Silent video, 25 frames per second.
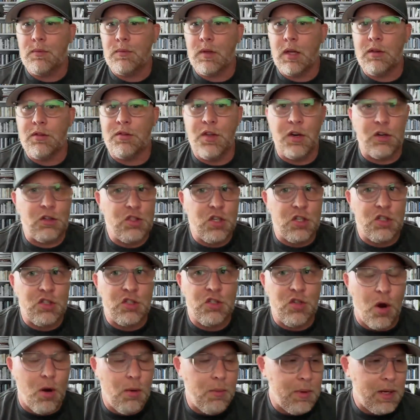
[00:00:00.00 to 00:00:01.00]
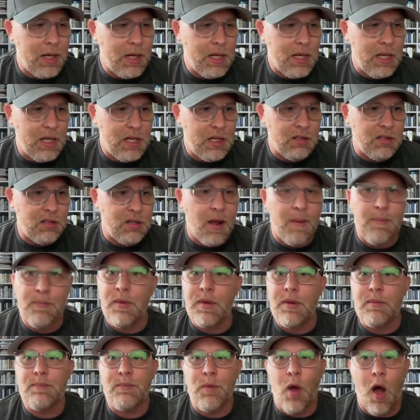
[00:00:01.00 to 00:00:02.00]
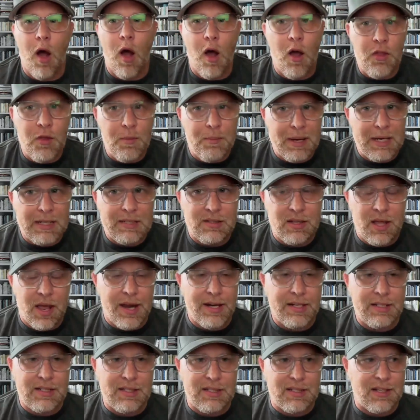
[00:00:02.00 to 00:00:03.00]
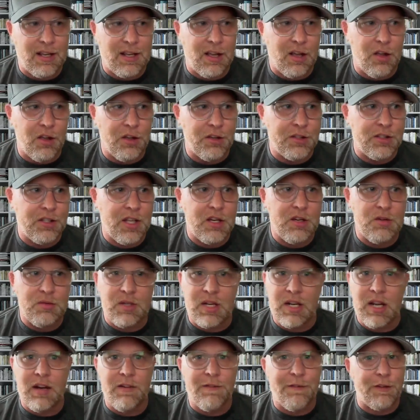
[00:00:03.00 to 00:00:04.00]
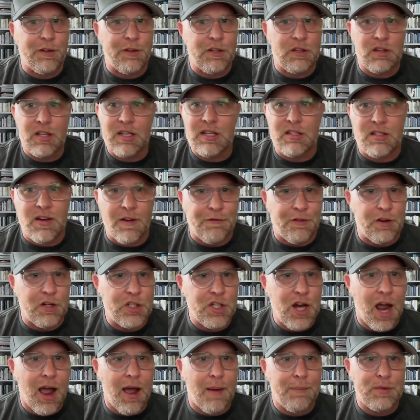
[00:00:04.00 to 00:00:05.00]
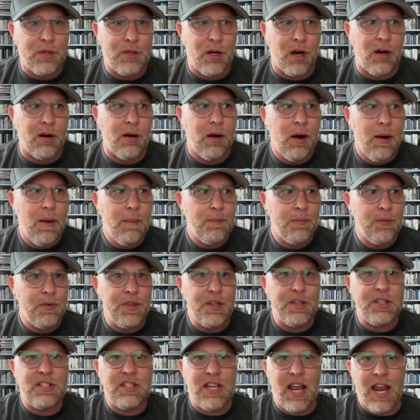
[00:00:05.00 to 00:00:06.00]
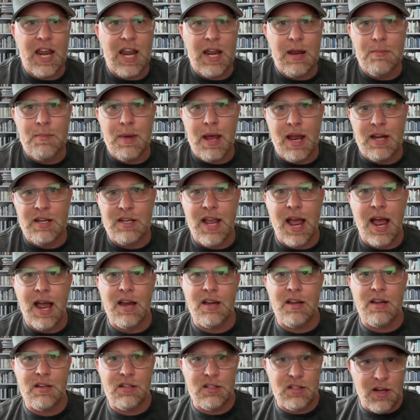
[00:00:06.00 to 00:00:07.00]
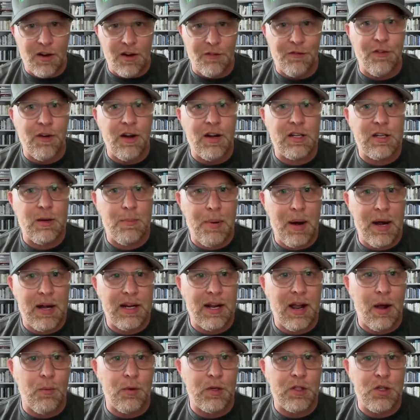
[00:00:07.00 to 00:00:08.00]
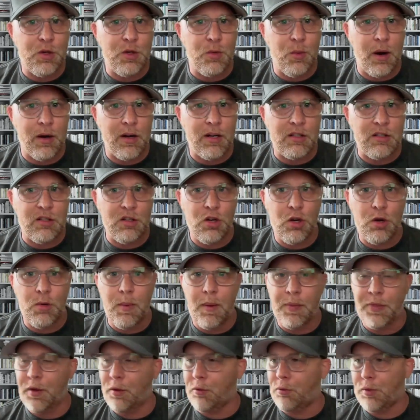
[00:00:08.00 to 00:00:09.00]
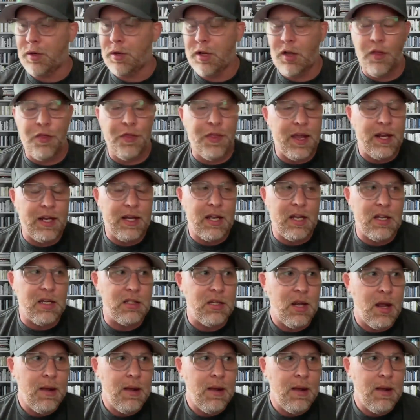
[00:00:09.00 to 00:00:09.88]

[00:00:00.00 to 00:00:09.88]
there's just so many, all the baseline skills that you need for these different jobs are the same and yet different depending on what you want to do. But the real thing is,